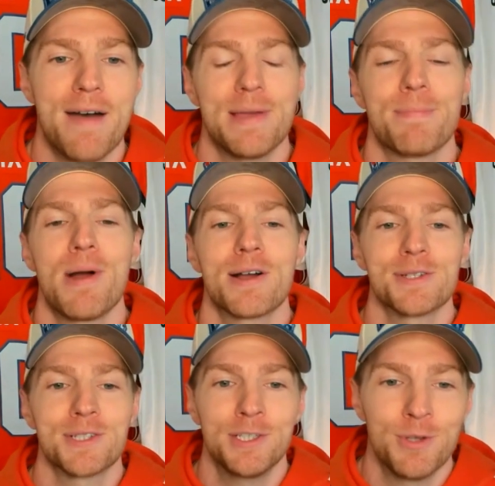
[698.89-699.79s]
And
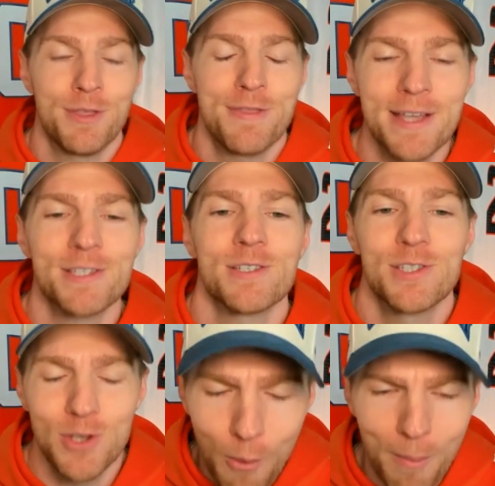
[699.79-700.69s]
Broncos Country, thanks
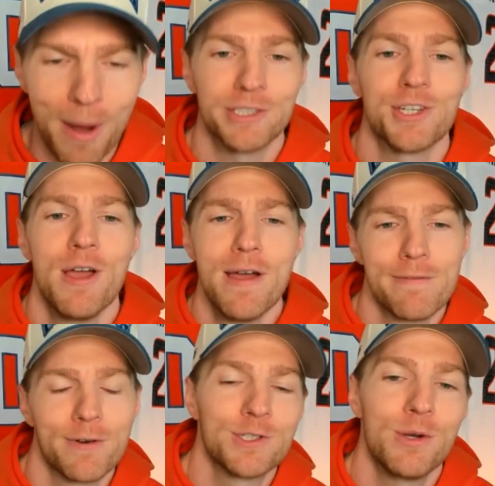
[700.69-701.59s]
so much
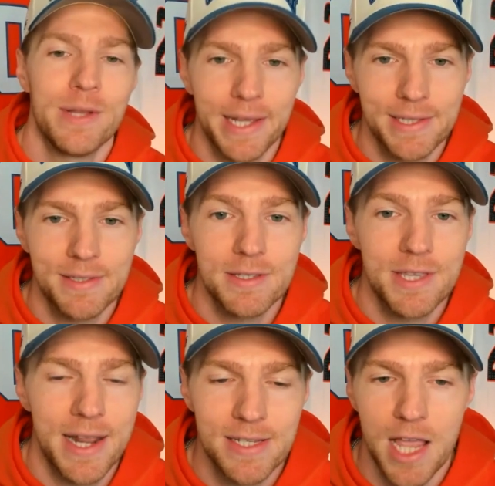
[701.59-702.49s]
for tuning in to
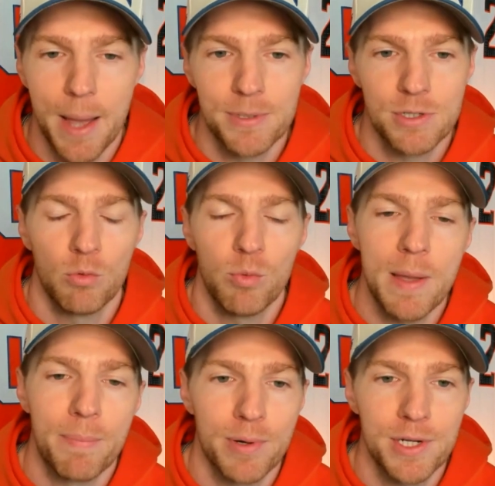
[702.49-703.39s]
today's episode. We
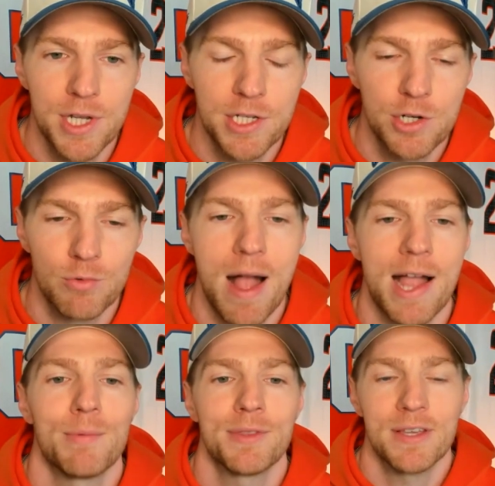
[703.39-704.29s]
appreciate you
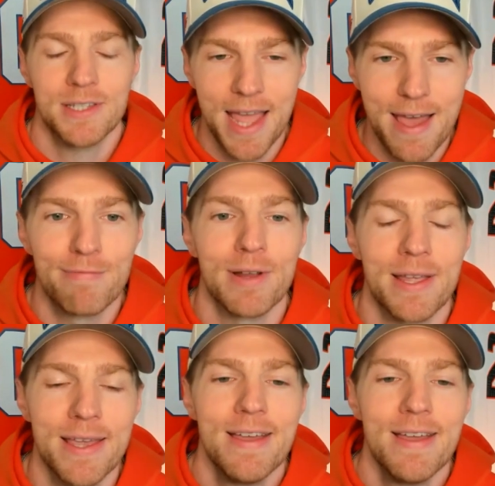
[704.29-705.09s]
rocking with us every